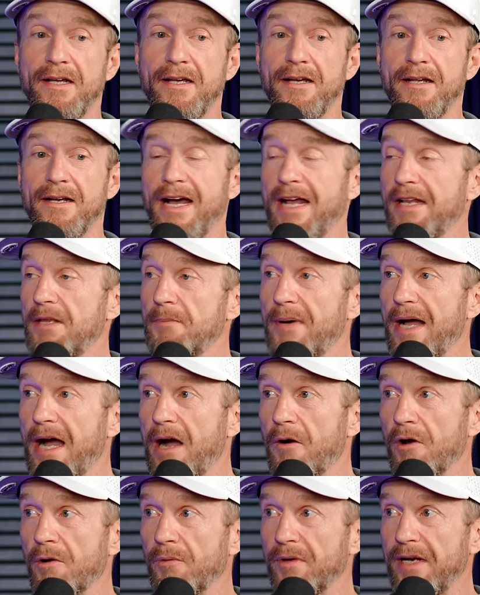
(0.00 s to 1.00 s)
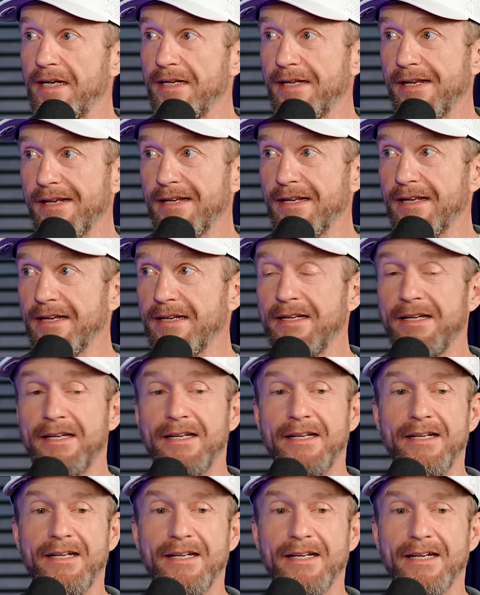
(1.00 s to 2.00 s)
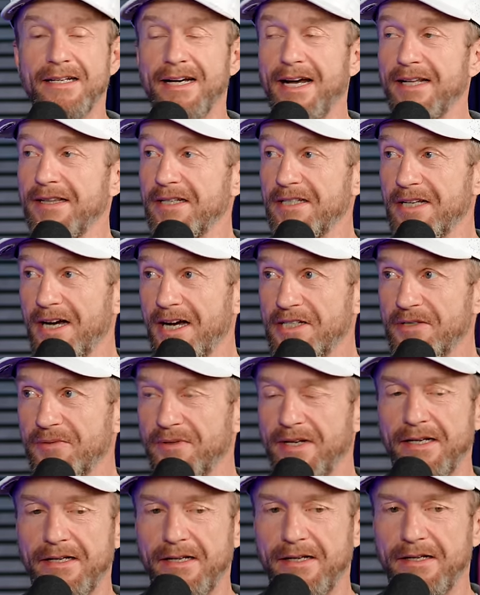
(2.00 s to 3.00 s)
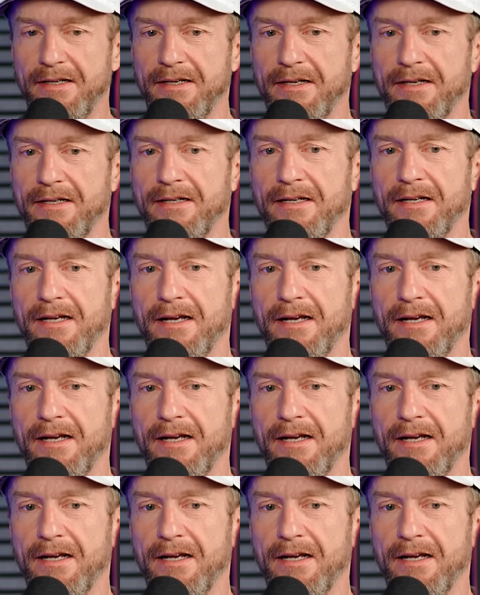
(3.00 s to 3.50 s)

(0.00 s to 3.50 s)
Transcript: It had the power when I needed it, it had the touch when I needed it,